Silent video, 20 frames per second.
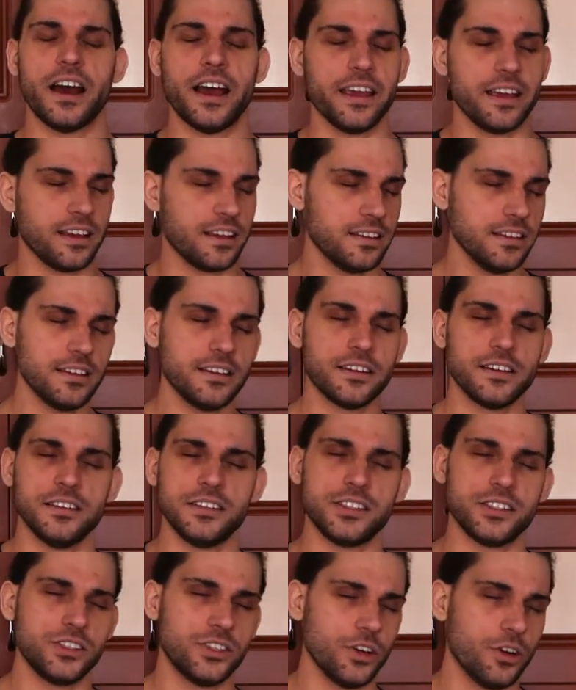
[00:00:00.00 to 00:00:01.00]
I clearly
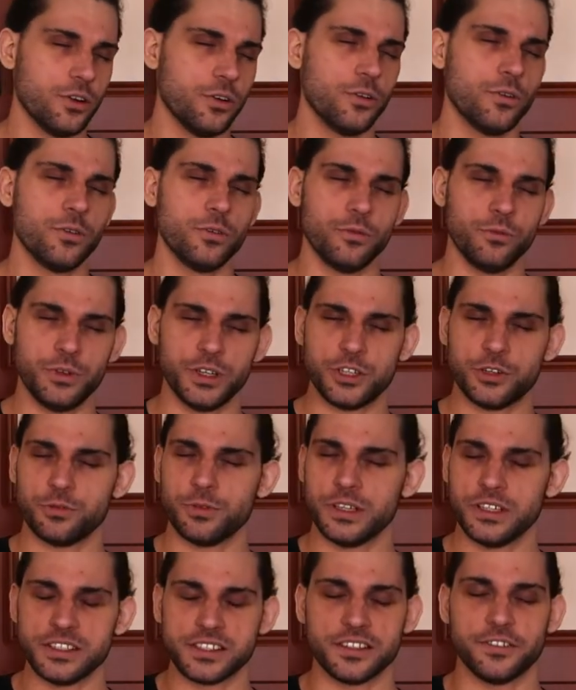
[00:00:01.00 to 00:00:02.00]
saw which
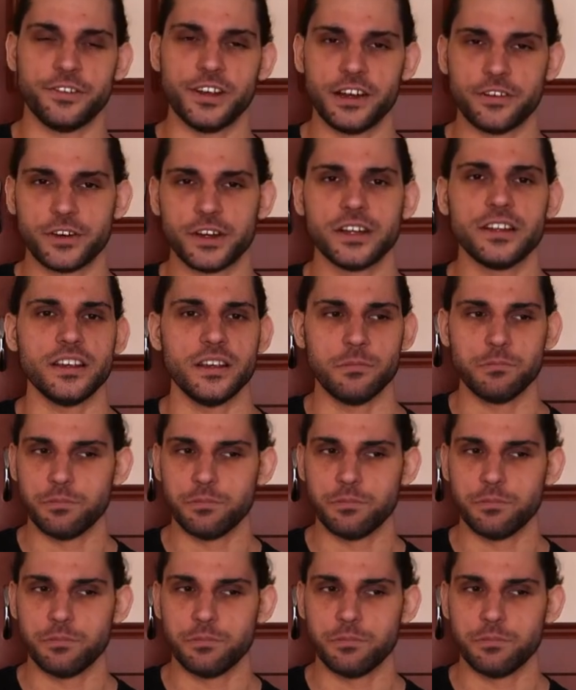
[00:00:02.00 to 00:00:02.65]
one is the favorite.